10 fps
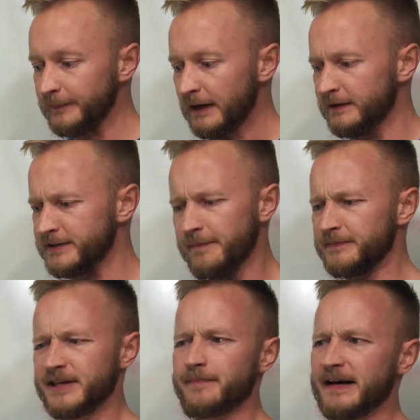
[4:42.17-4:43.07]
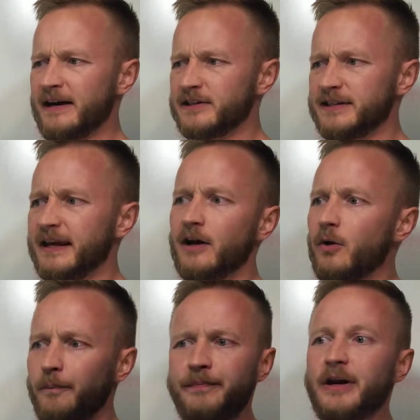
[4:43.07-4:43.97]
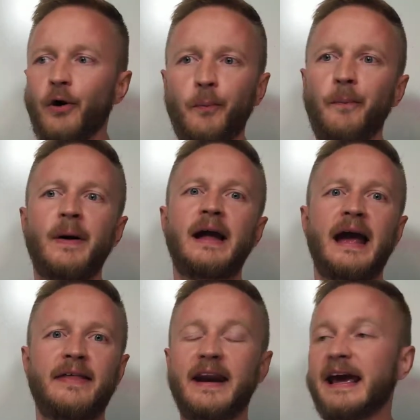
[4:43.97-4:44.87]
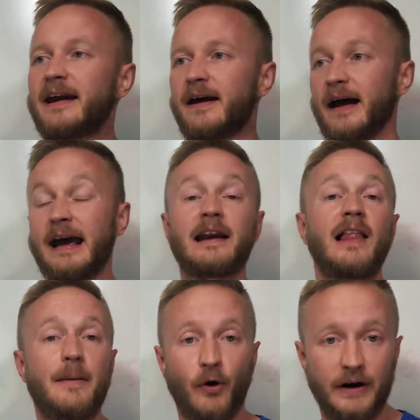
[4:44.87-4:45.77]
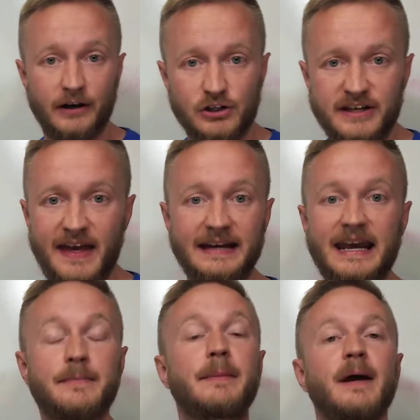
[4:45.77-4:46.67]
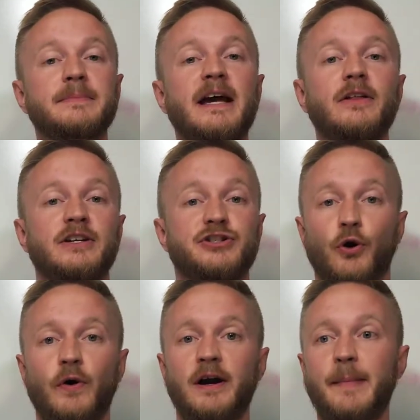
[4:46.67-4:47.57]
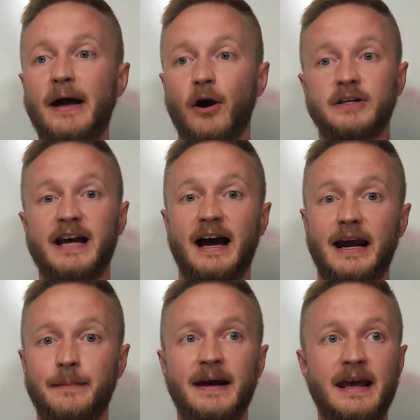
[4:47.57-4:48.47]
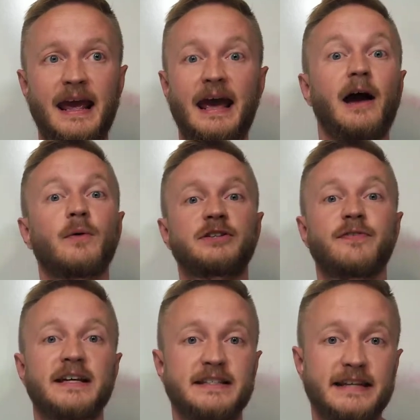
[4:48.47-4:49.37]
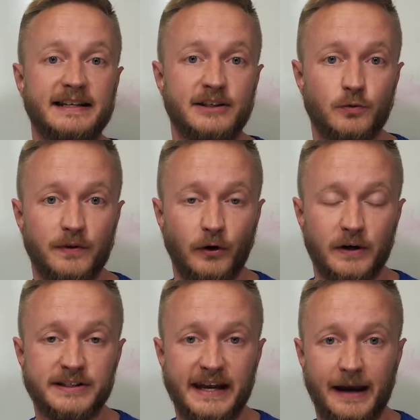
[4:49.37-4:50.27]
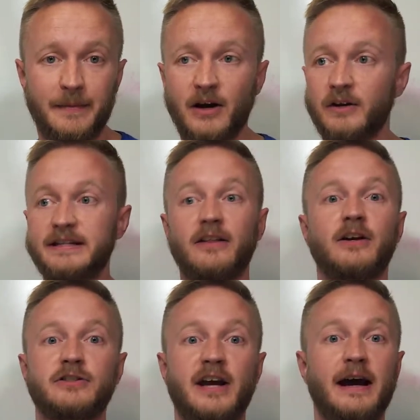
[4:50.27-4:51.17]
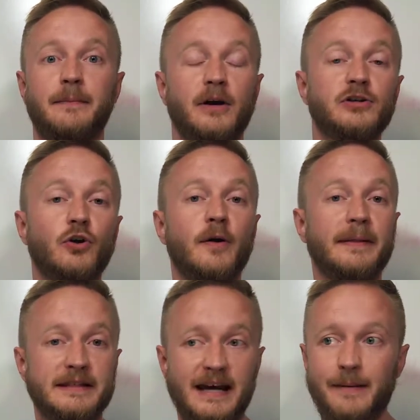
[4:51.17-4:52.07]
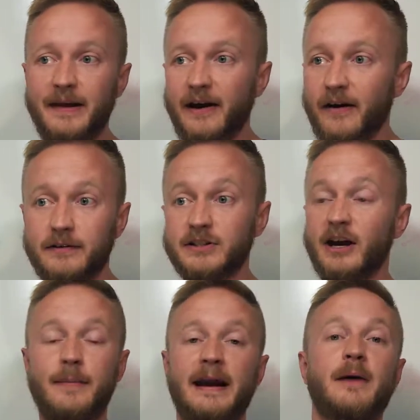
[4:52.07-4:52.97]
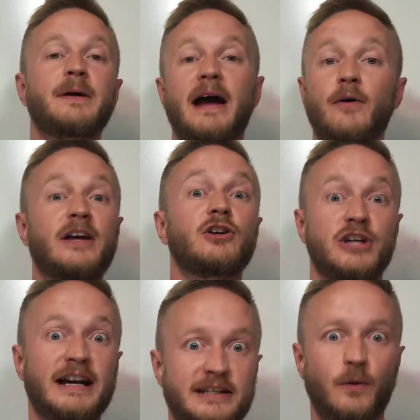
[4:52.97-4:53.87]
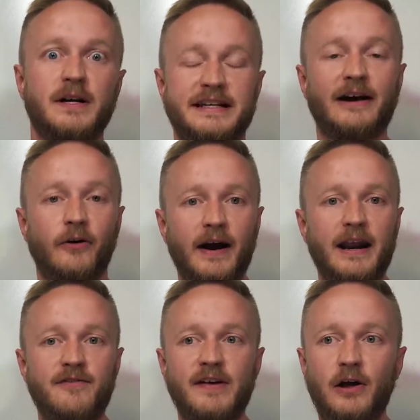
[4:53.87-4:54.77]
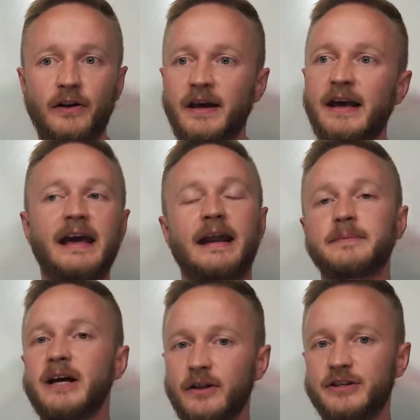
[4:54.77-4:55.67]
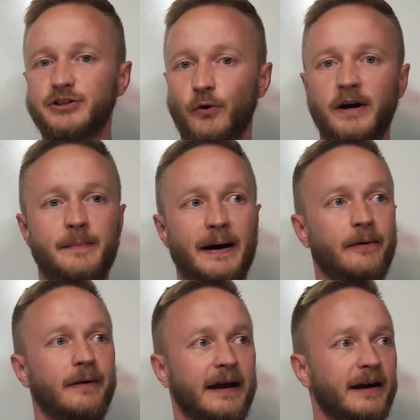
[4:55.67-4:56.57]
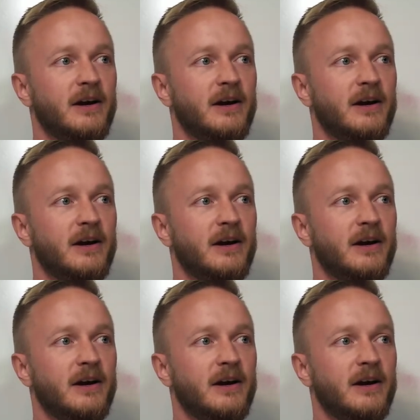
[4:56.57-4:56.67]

something else like, and then I had a lot more energy that day. Maybe I'm telling a story about our time. I went to Fiesta, Texas with Lawrence Tam, telling our story about the time there, and I was talking about how energized I was and how great I felt, and I'm telling the story about like